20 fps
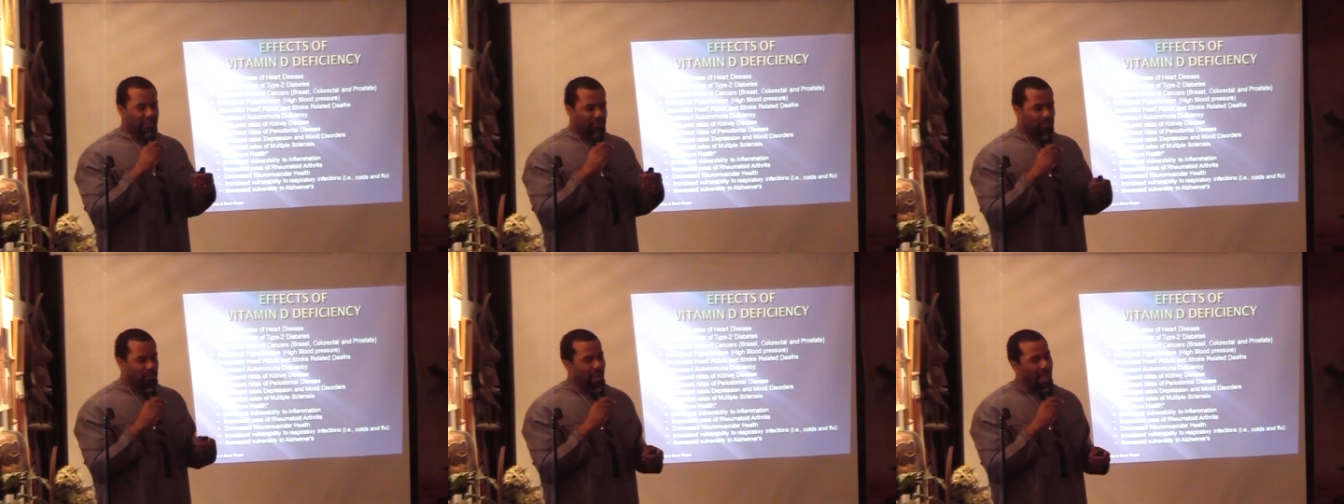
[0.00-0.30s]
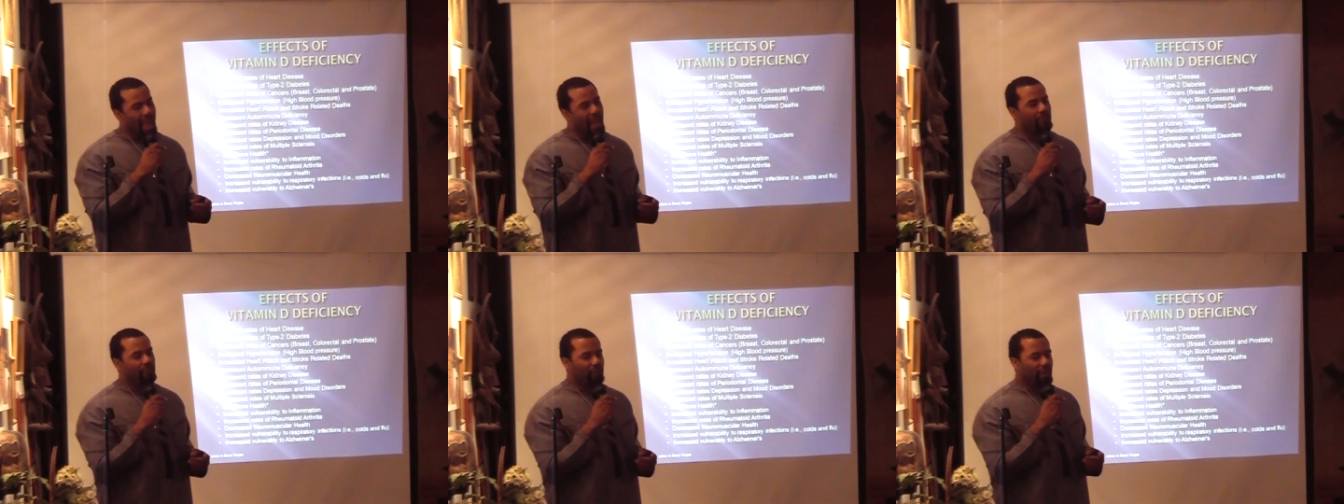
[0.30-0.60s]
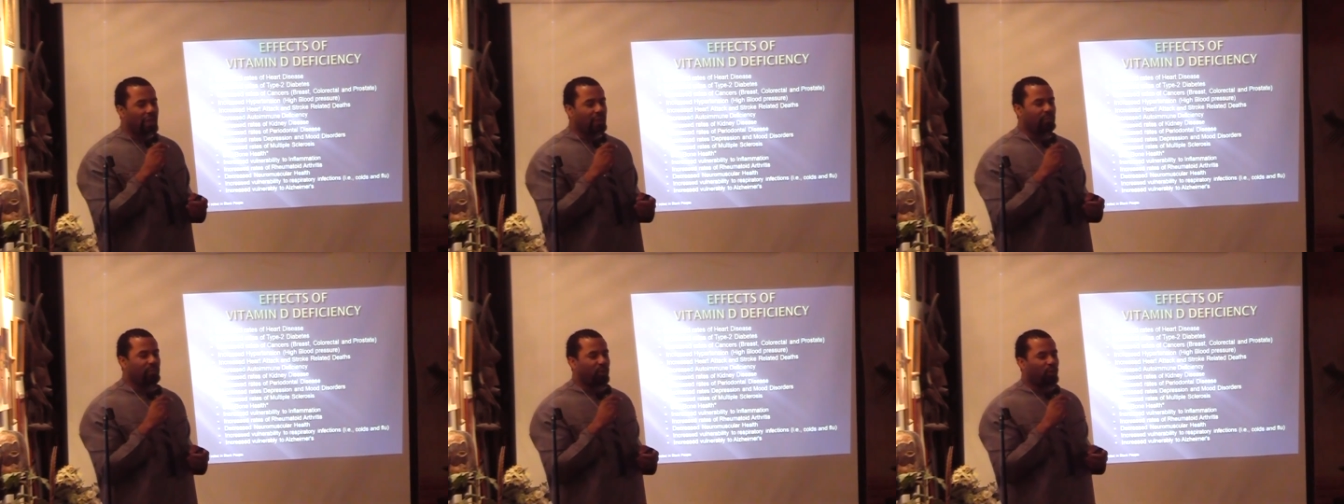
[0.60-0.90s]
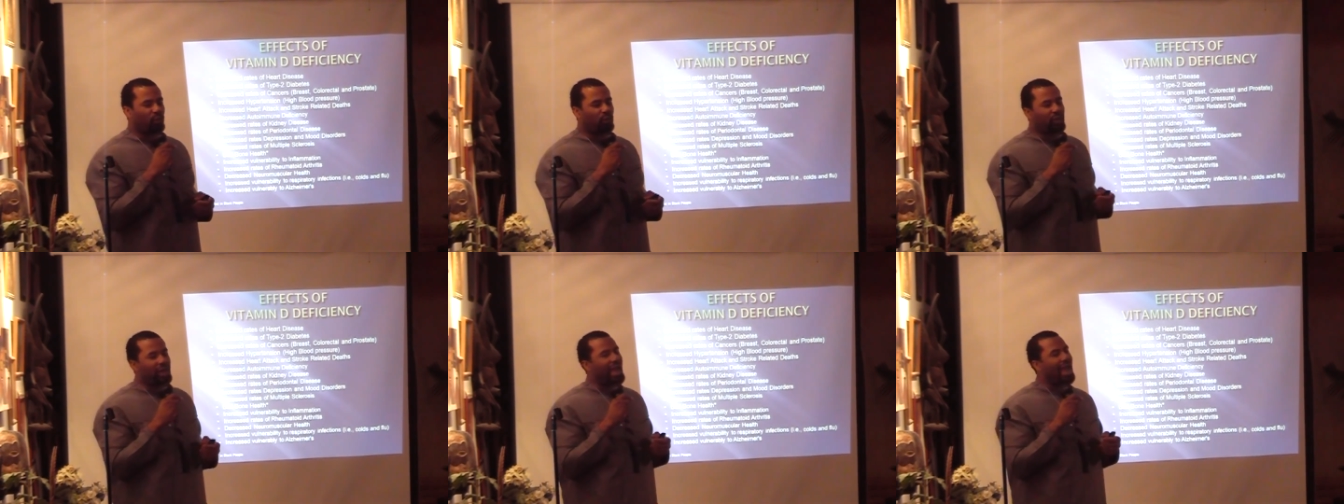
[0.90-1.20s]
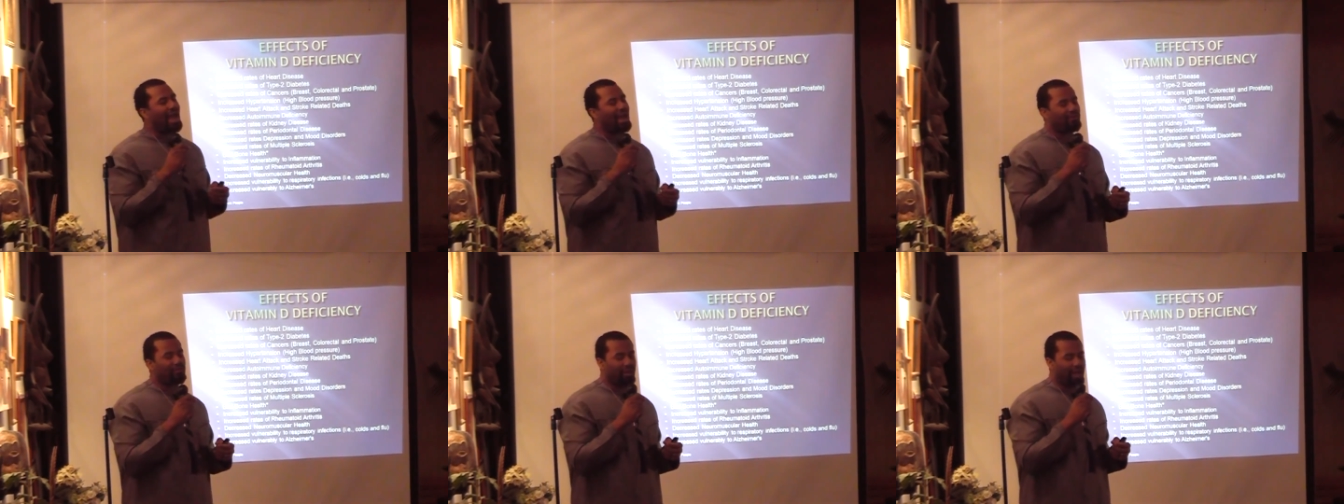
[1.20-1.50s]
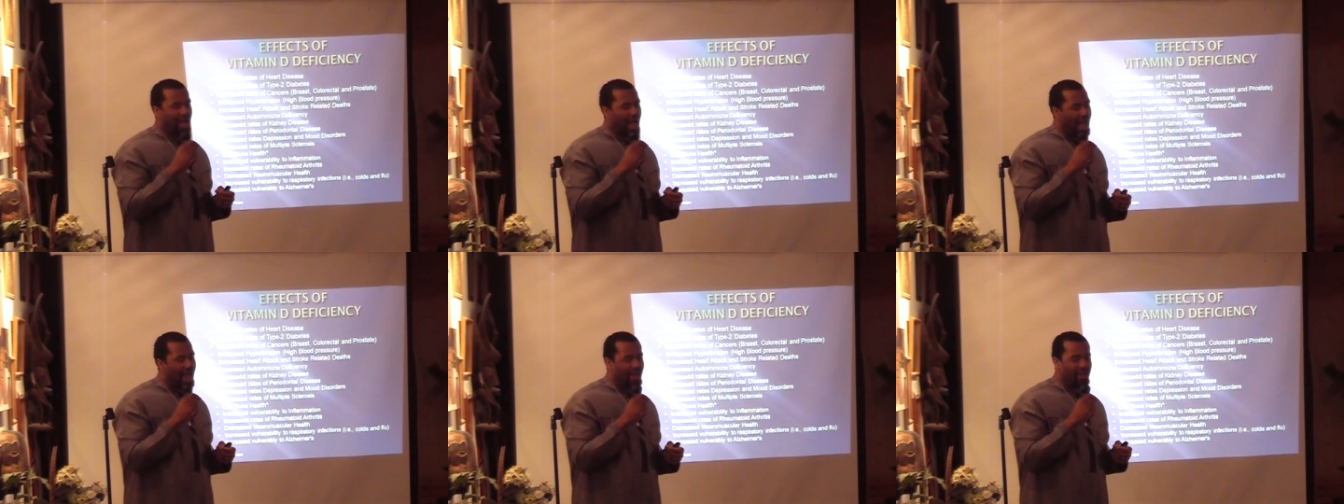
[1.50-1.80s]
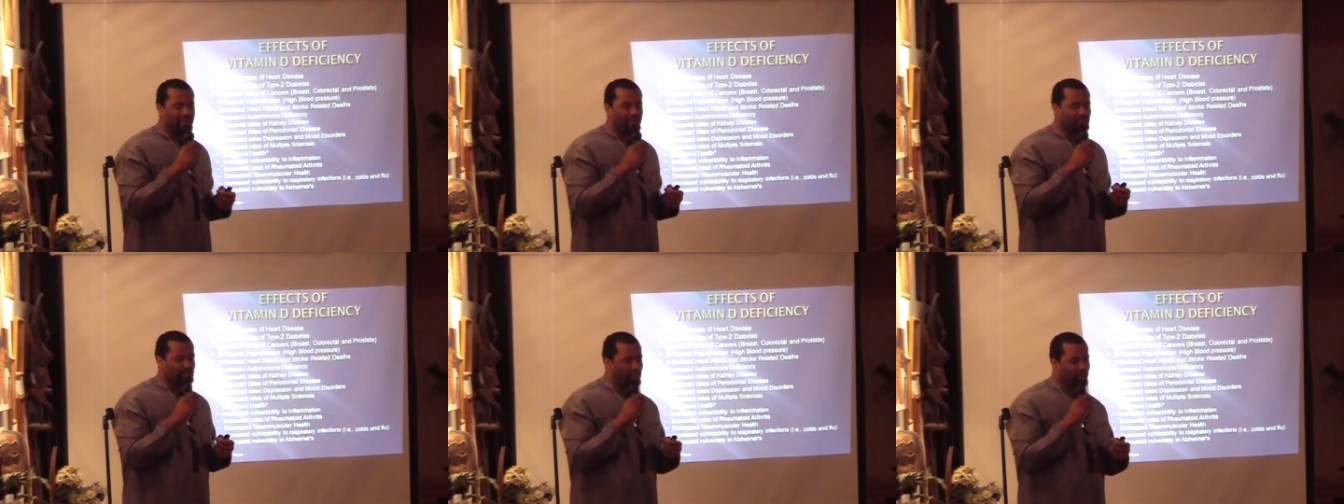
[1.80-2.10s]
As Black people, we have the
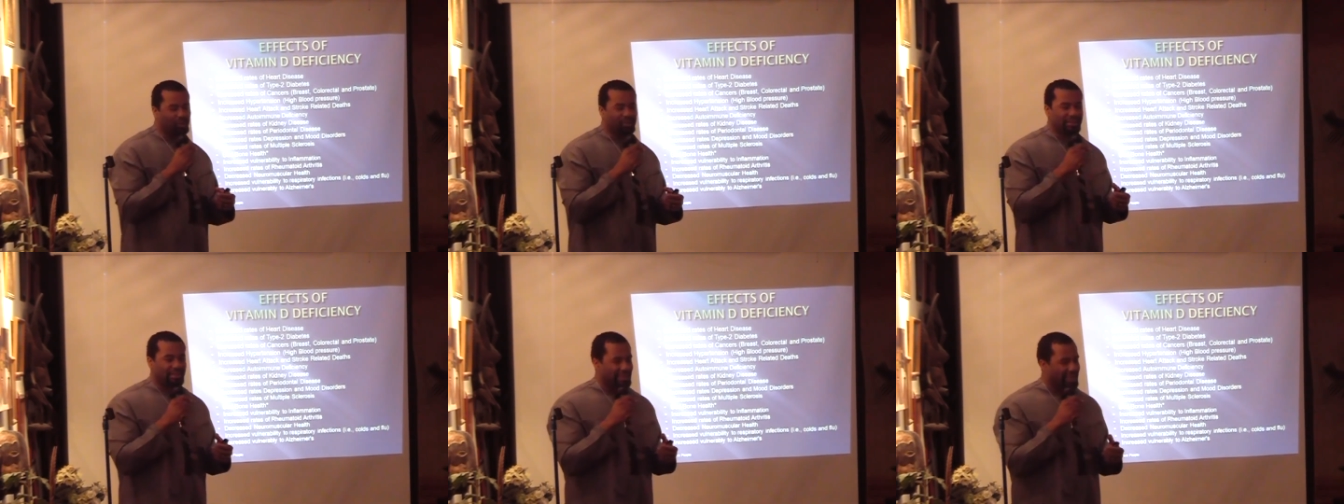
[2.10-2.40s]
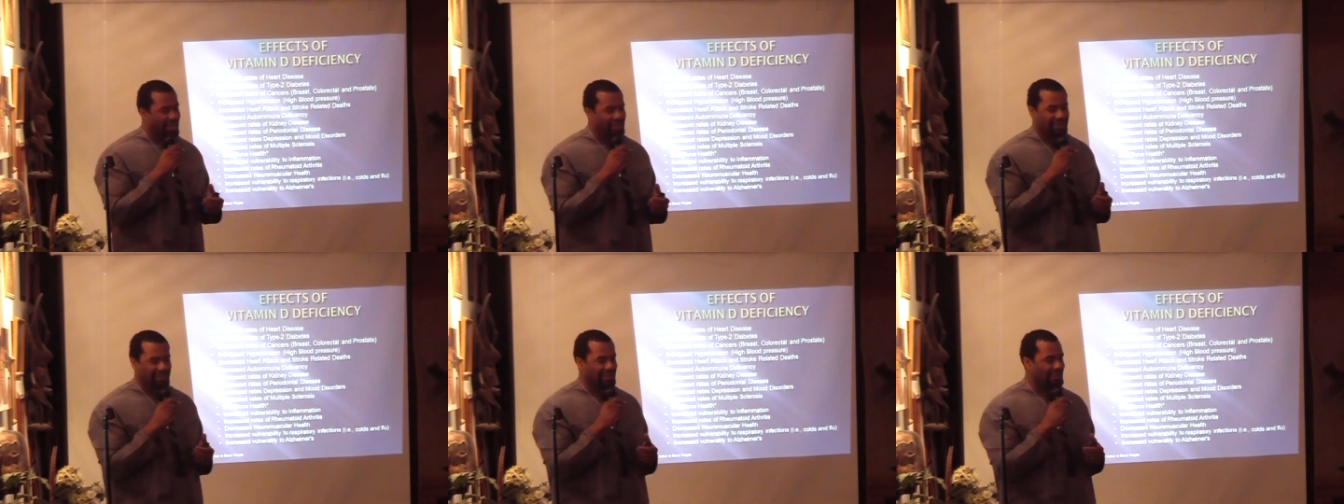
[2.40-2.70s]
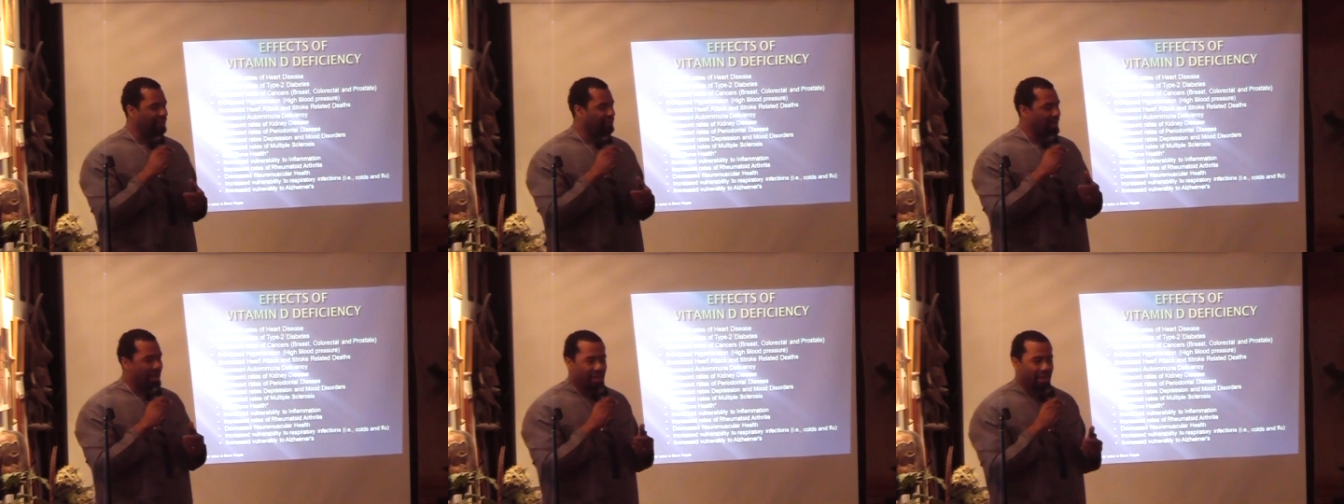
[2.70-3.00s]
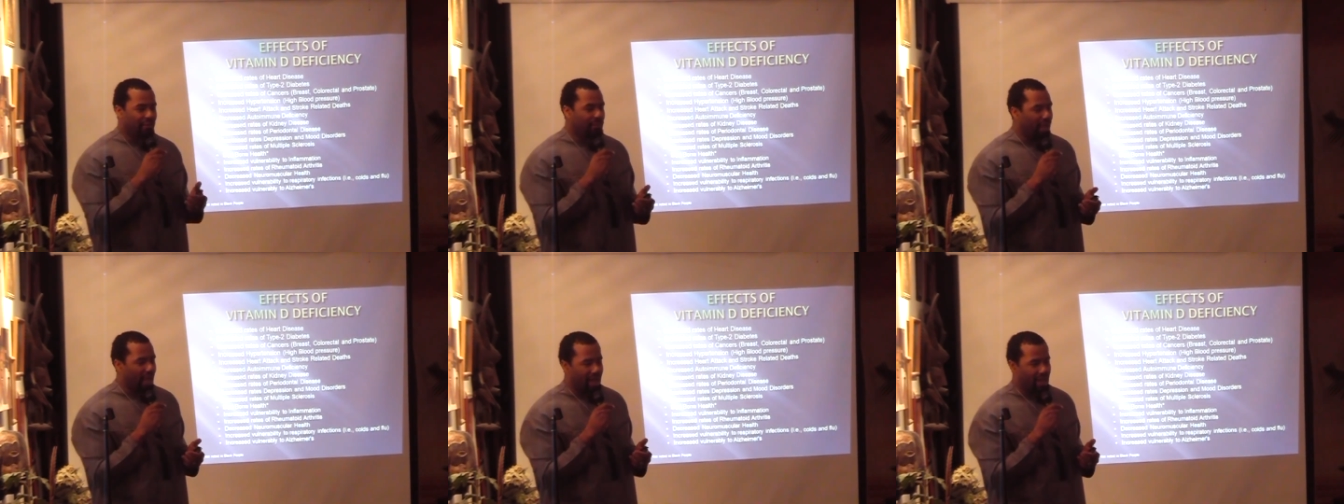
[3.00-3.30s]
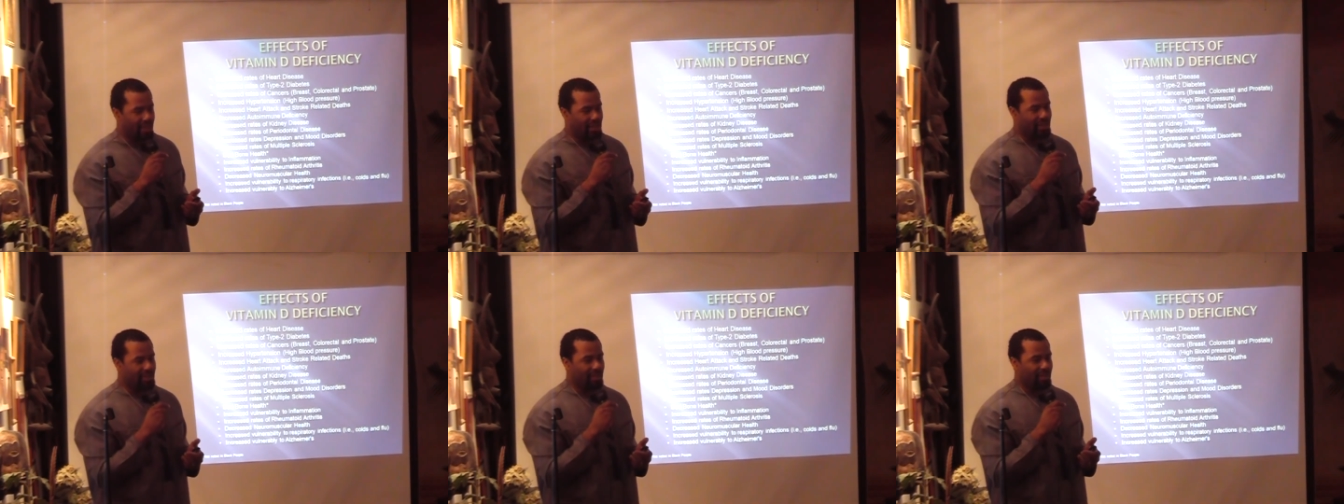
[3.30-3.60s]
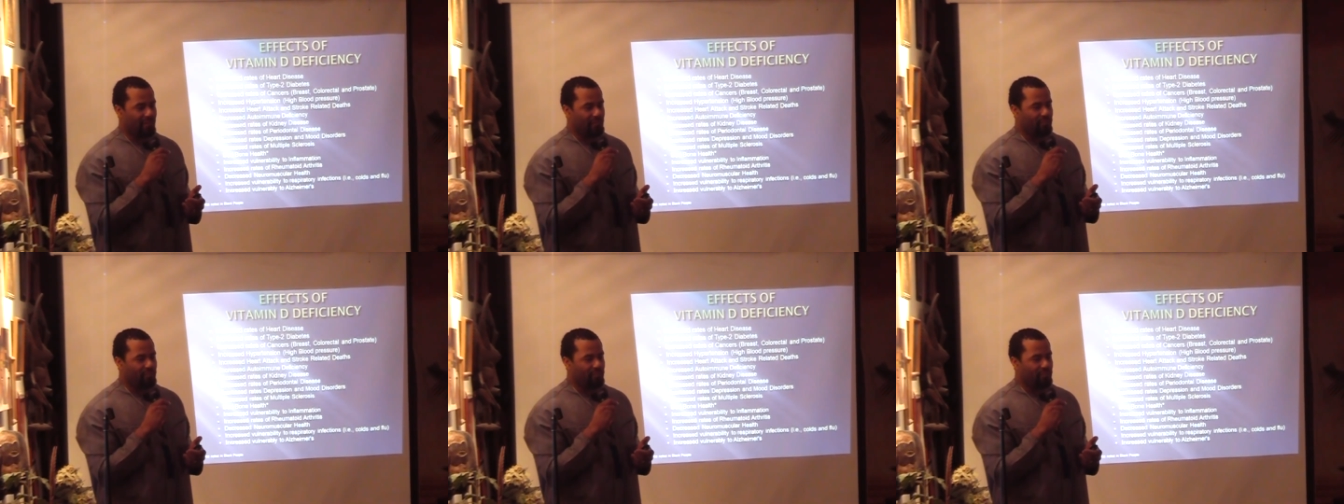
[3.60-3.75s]
highest bone density of anybody,